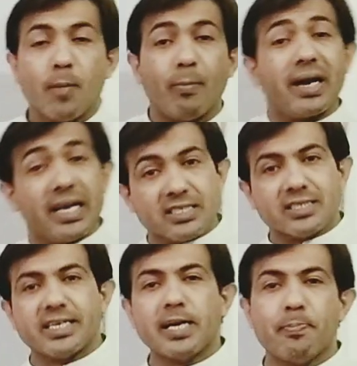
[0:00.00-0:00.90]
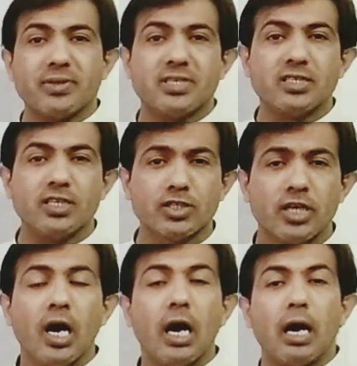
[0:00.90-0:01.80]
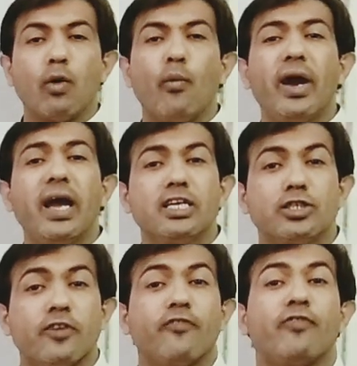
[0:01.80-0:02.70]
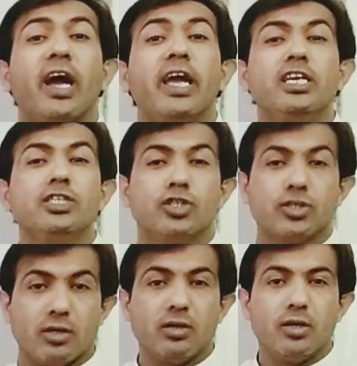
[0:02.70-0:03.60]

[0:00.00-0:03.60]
but a state possesses a well-defined,